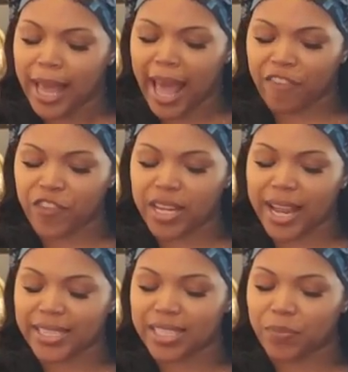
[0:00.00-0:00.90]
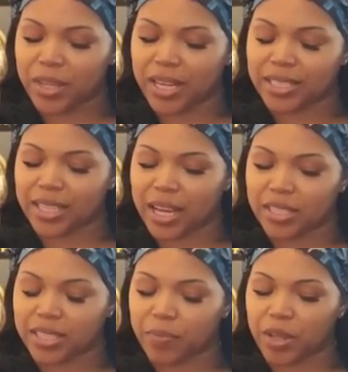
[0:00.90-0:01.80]
I feel like something is
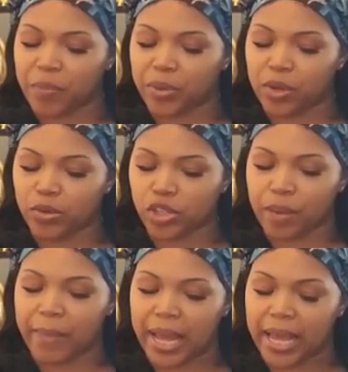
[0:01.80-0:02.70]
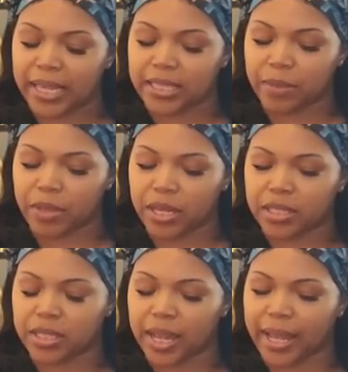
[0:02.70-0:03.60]
something blows your mind. Something
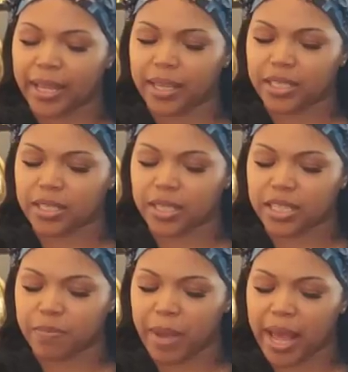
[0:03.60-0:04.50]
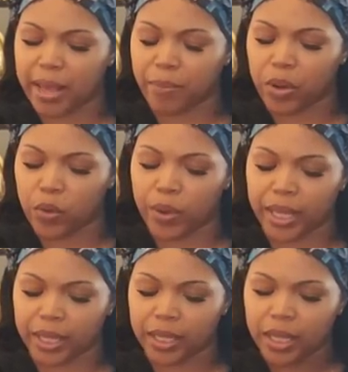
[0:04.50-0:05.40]
is like it's it's mind
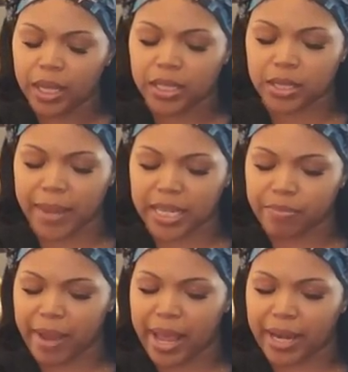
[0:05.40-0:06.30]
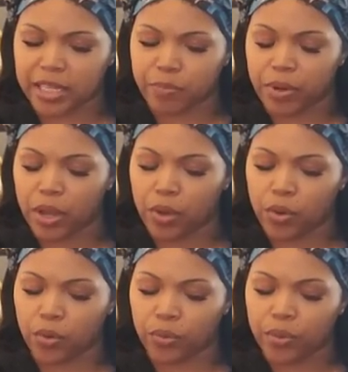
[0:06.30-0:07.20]
blowing. Somebody's mind is
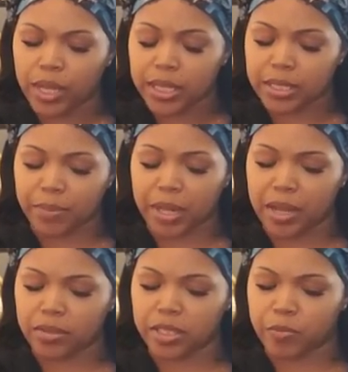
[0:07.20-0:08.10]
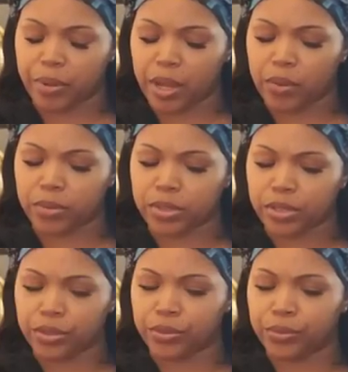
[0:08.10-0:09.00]
blown. Something else is blown
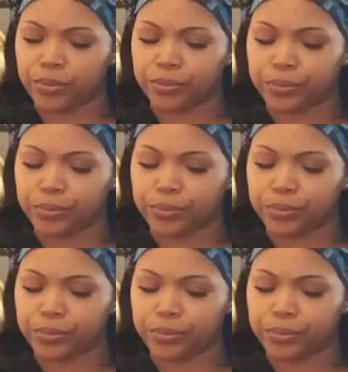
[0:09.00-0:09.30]
too.